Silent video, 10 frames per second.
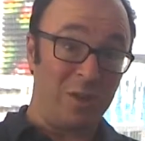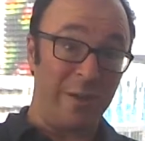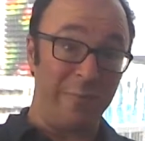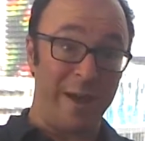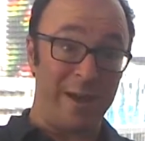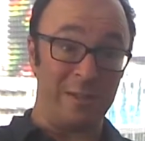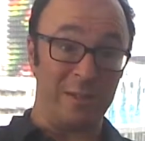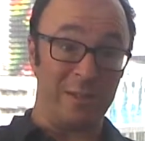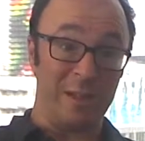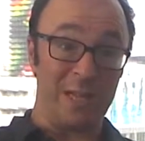I found
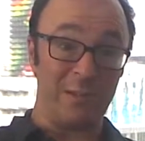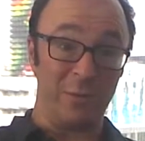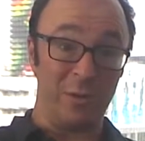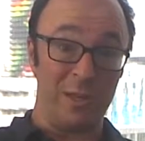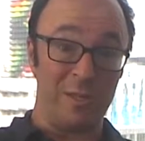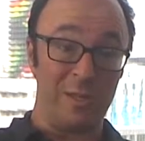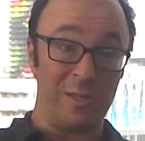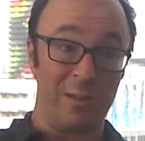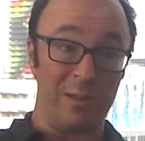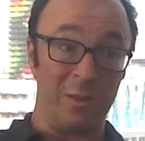in the last few years
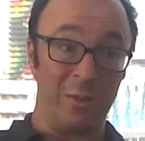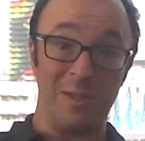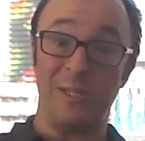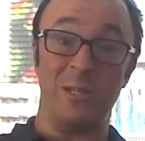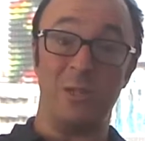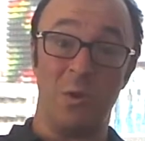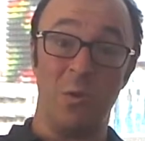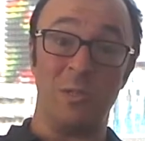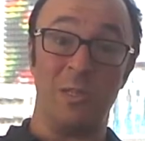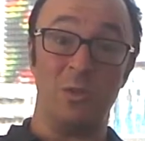is that you can teach the
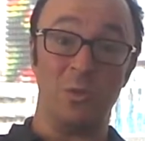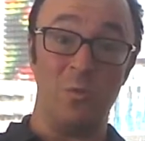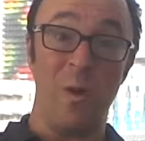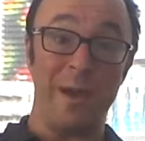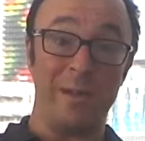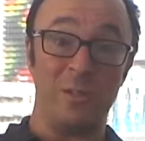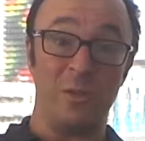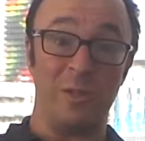course in two ways.